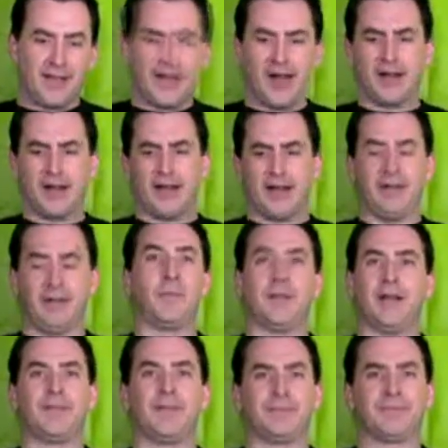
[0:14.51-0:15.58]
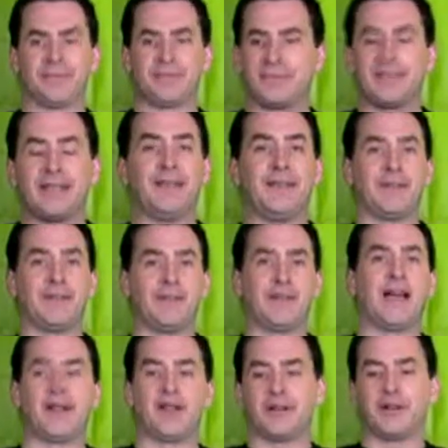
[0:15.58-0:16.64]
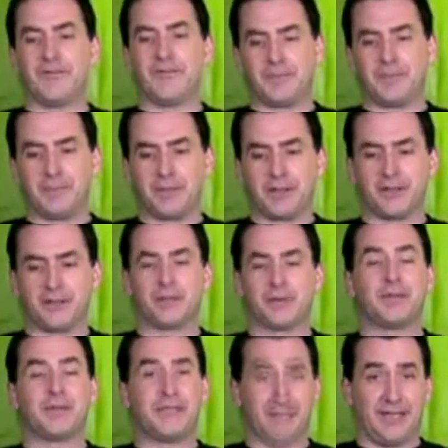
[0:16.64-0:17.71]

Alright, well, if you're not already familiar with The